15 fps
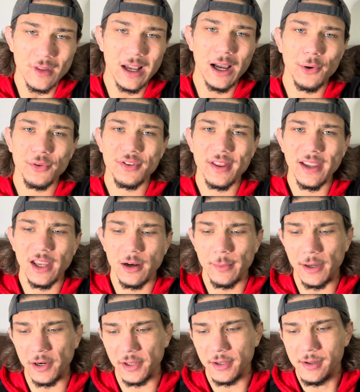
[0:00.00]
I was thinking
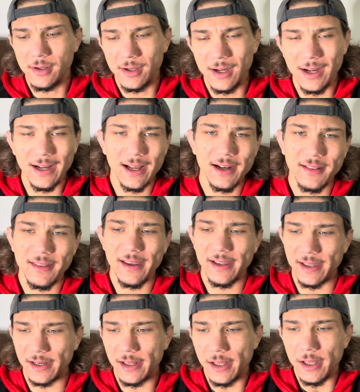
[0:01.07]
about it. I got to
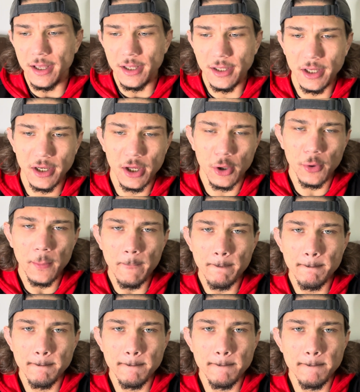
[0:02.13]
thinking, you know,
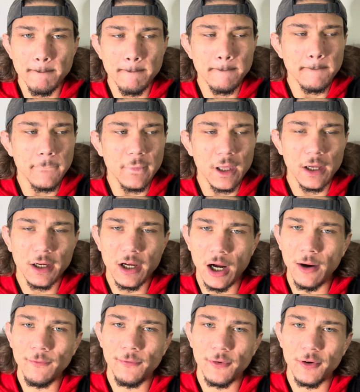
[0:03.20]

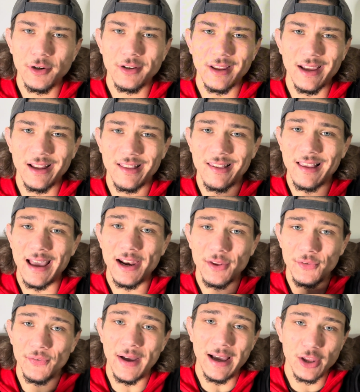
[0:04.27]
comfort and
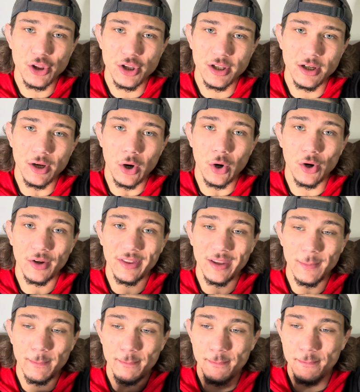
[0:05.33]
satisfaction are
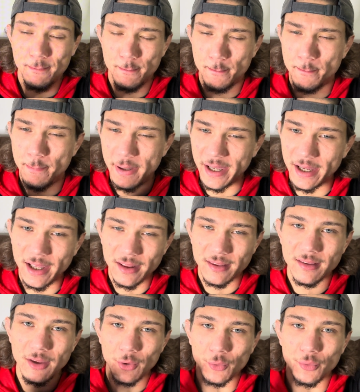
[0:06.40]
the
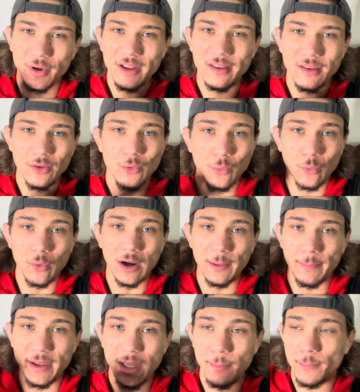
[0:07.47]
biggest reasons why
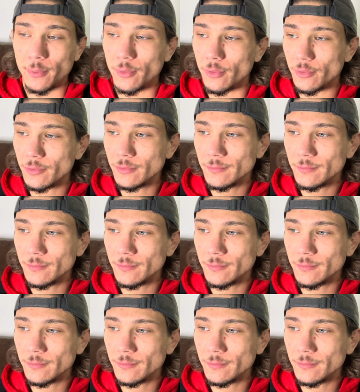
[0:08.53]
people